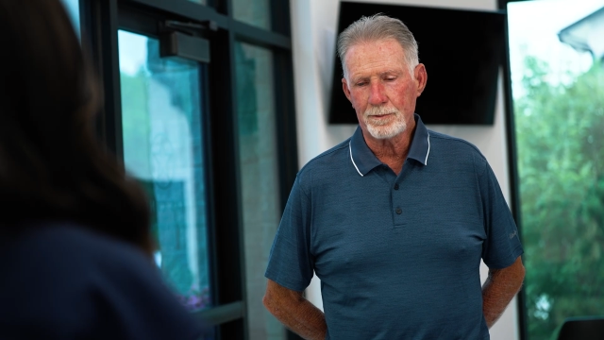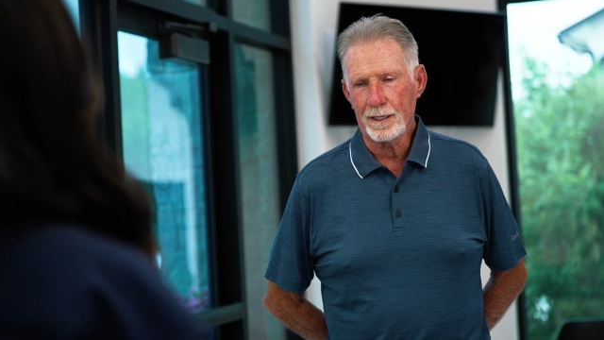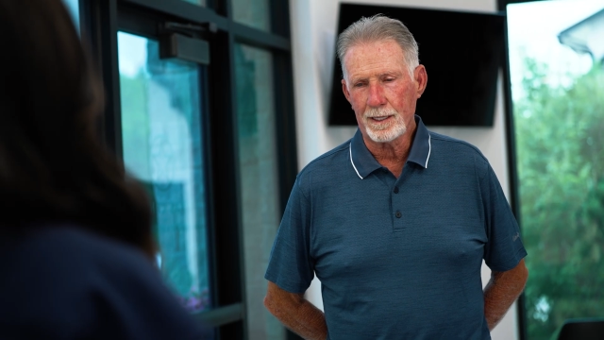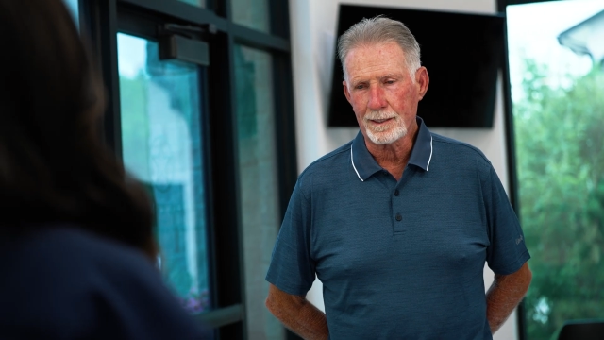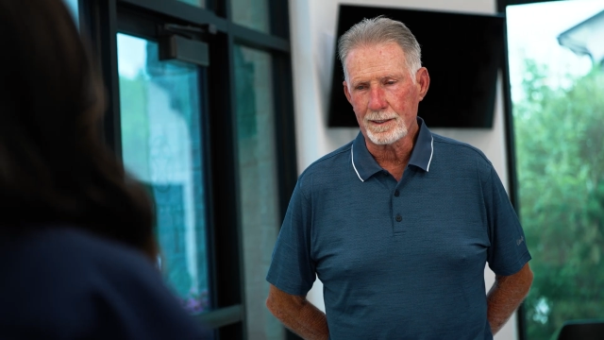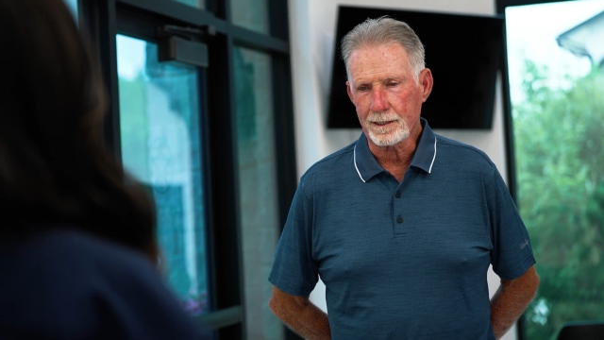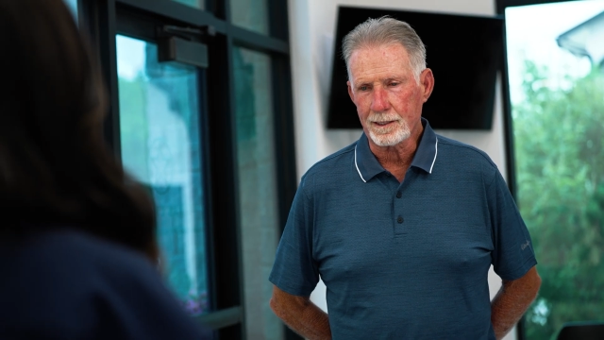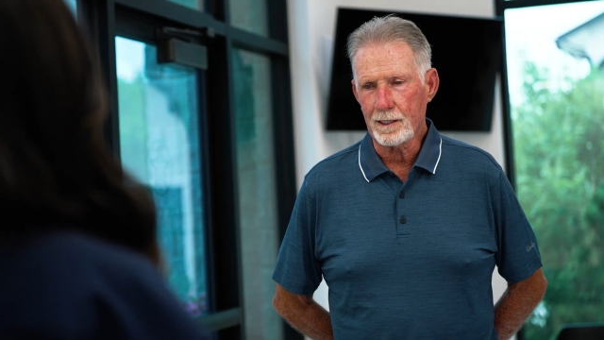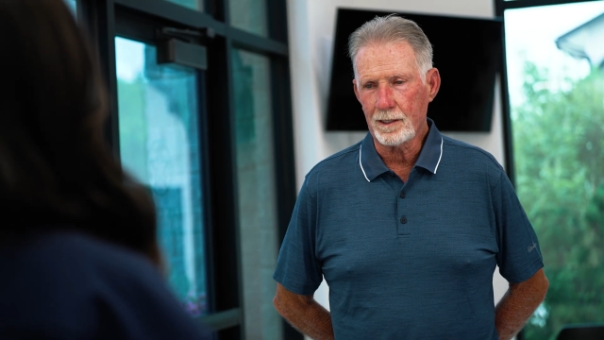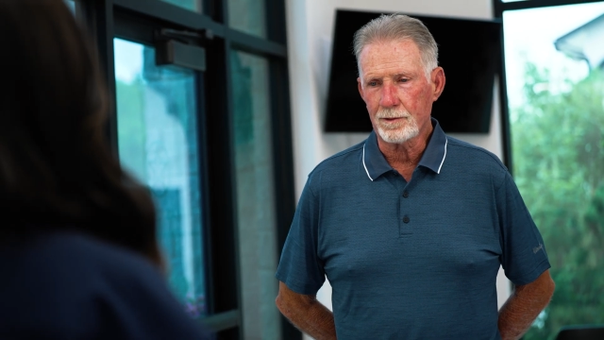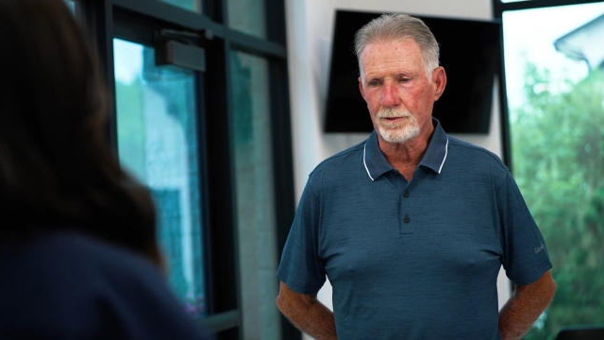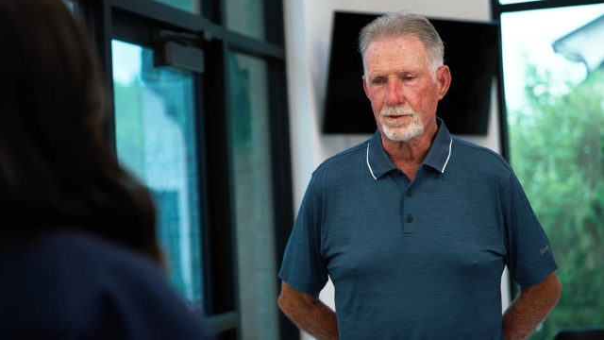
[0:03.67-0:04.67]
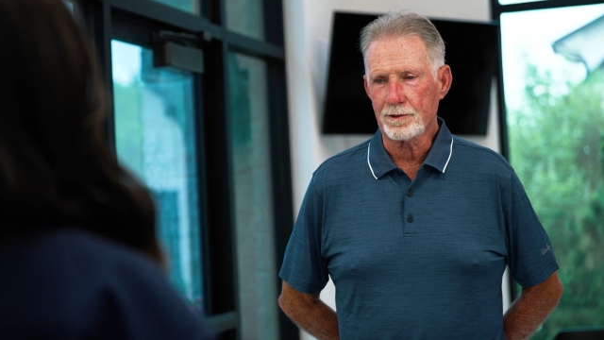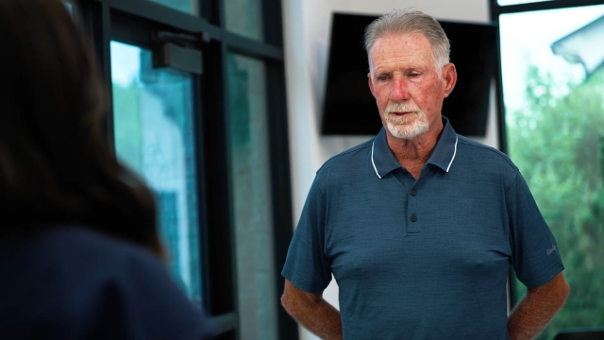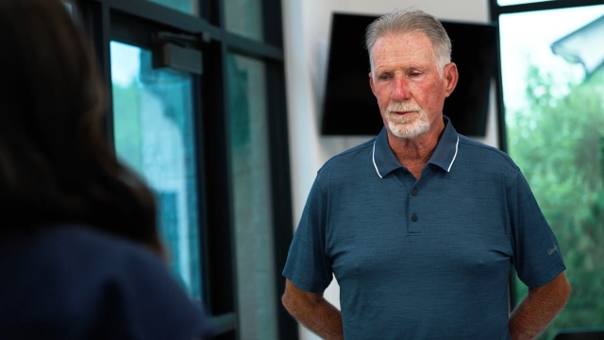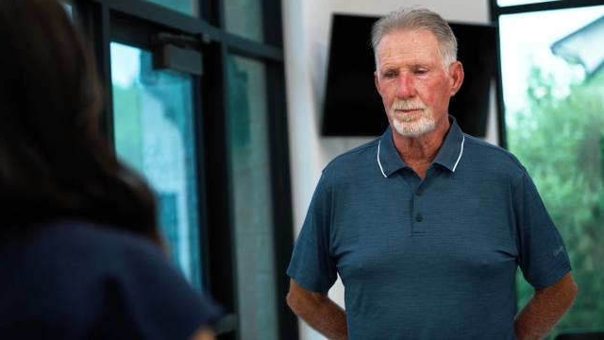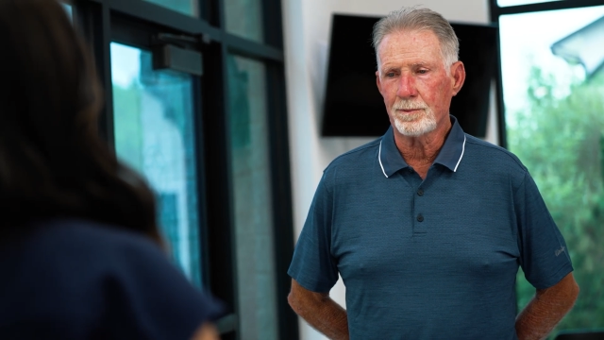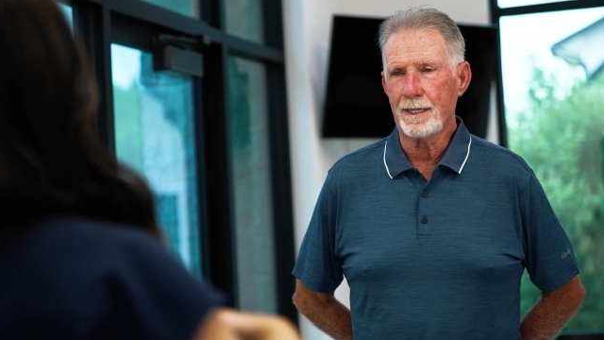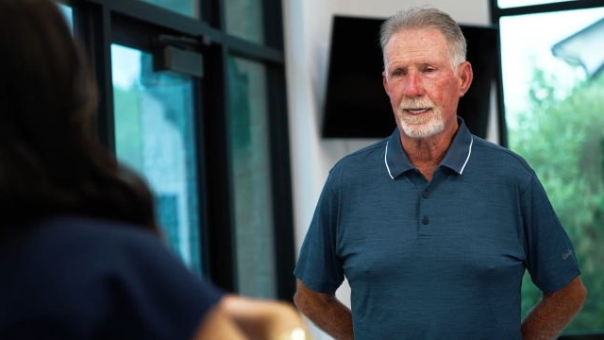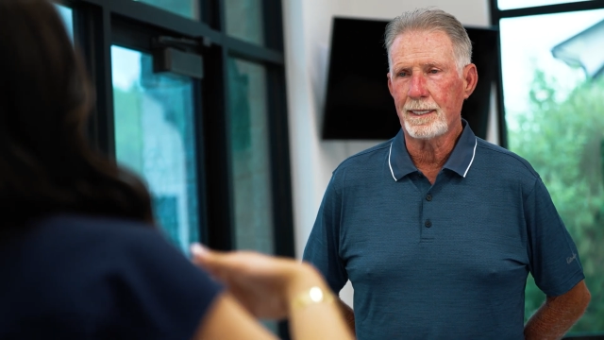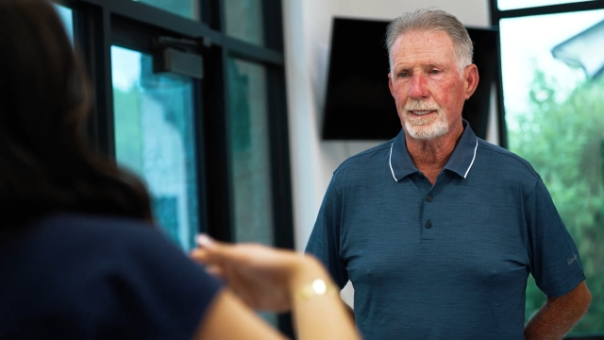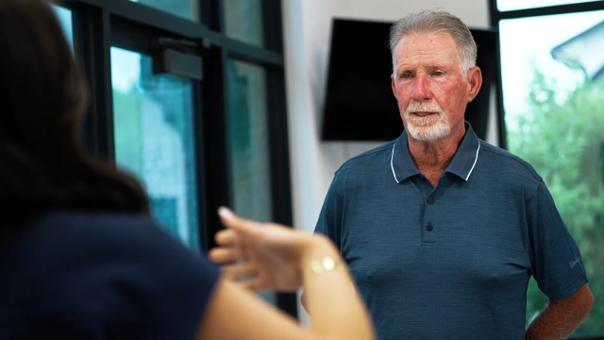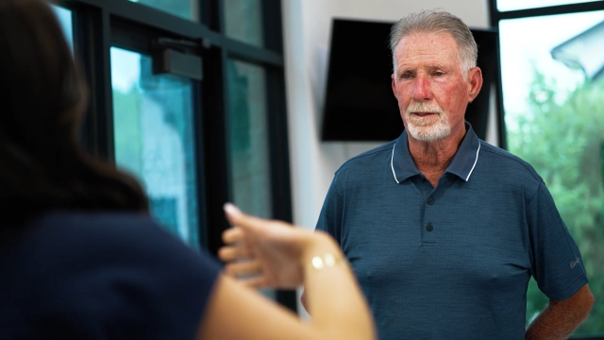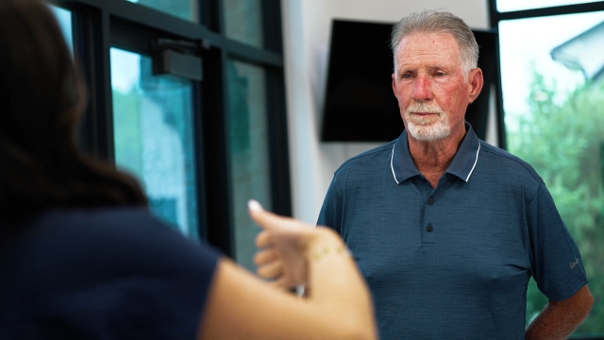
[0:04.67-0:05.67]
quite a few teeth. I knew I
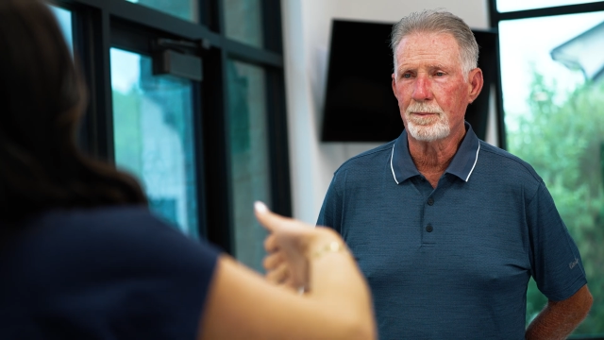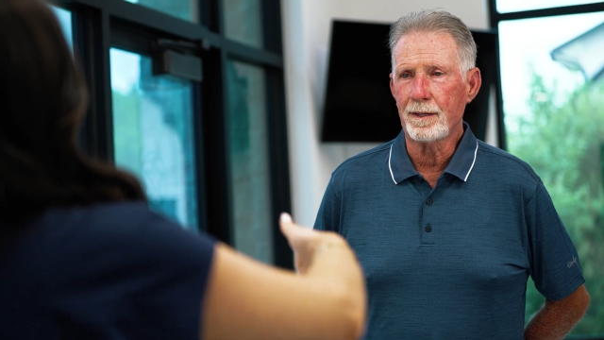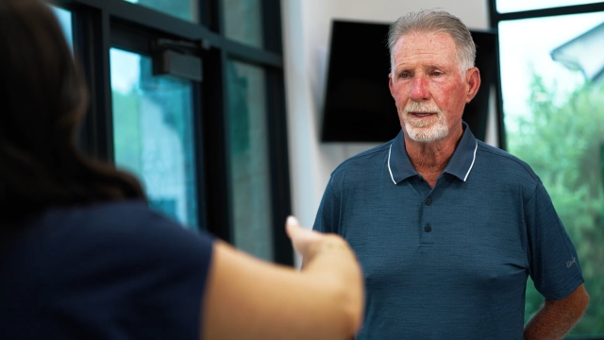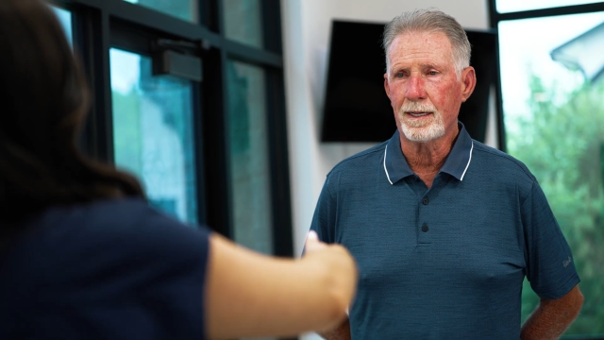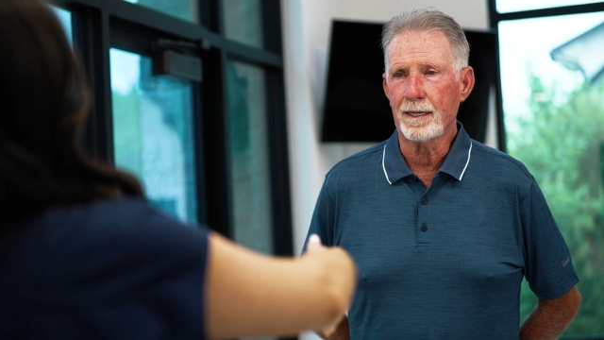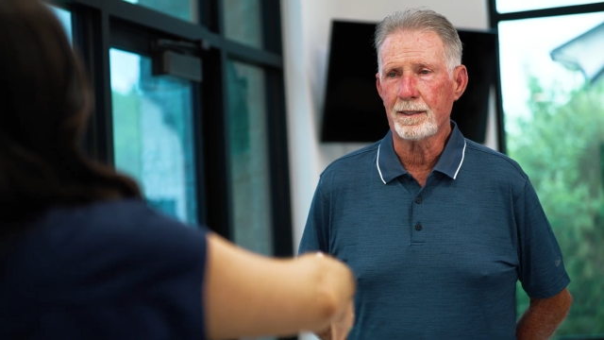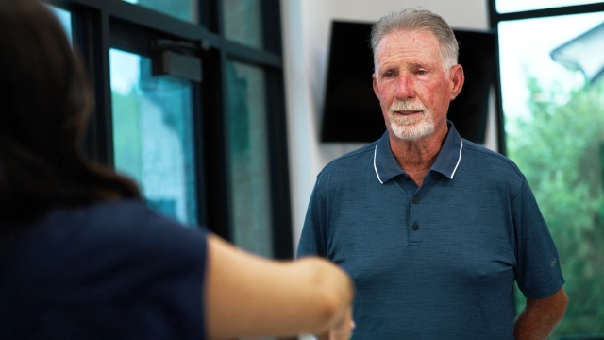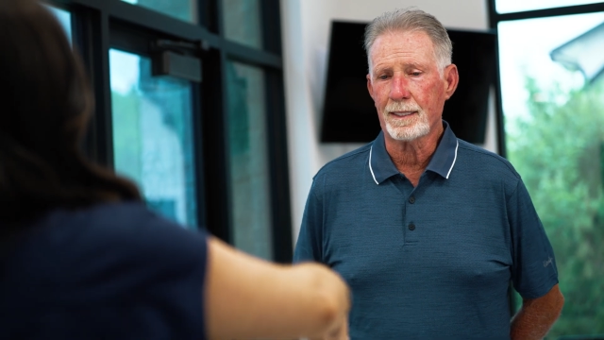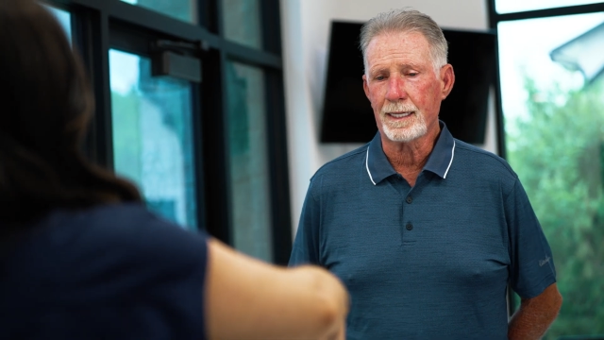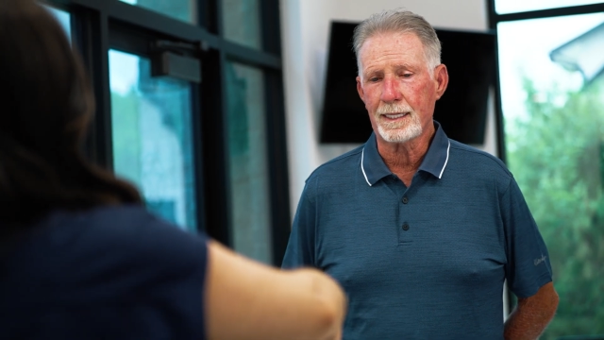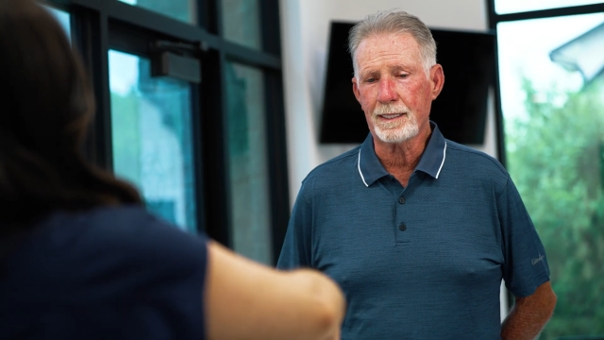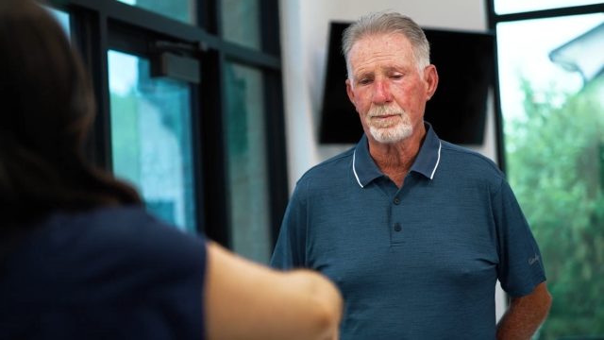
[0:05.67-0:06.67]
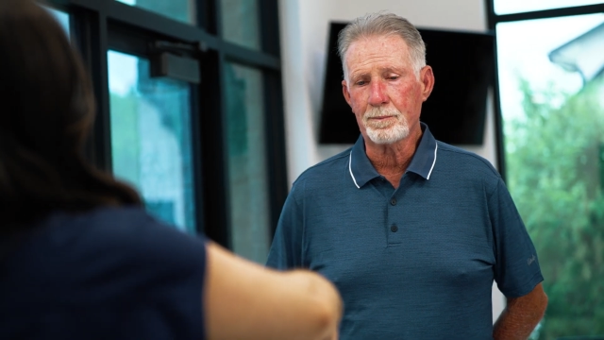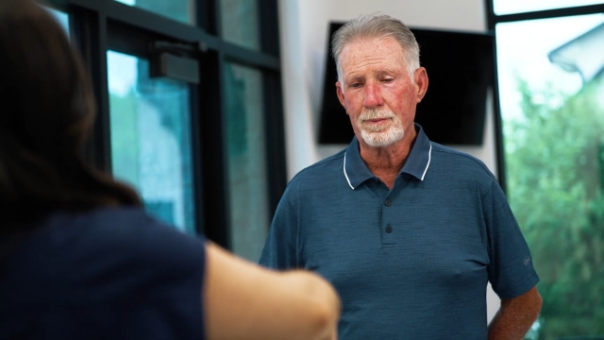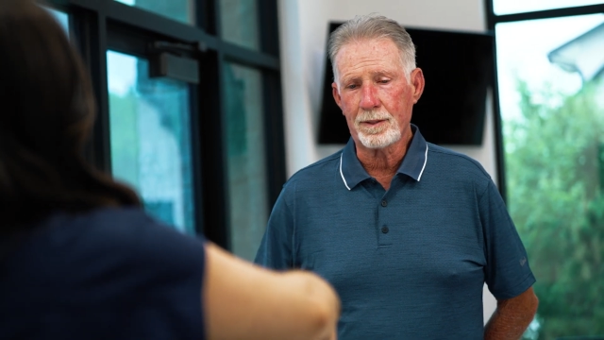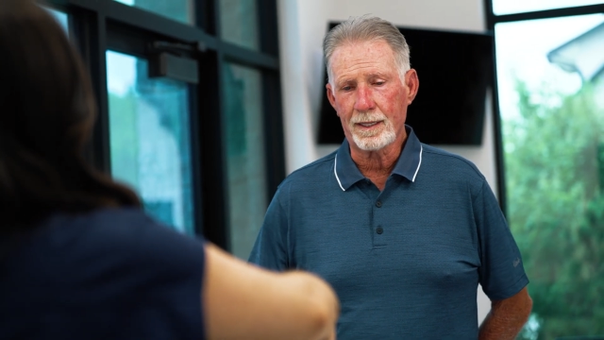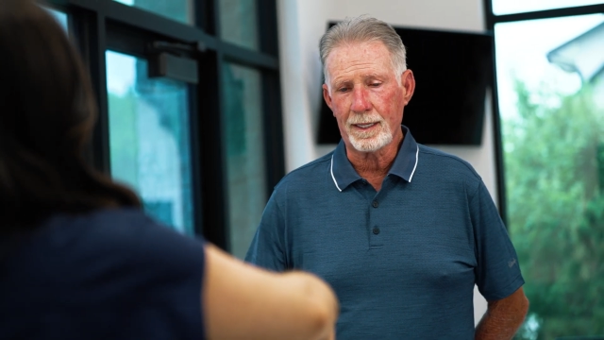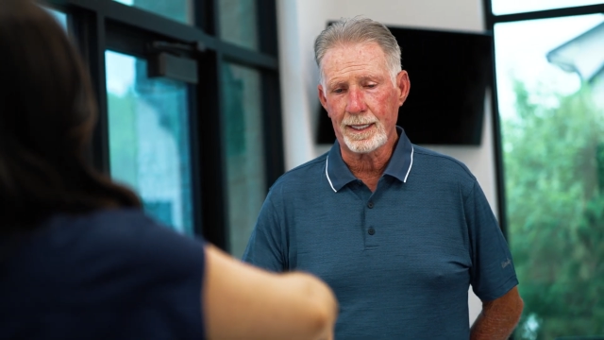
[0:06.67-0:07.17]
needed to do something, so I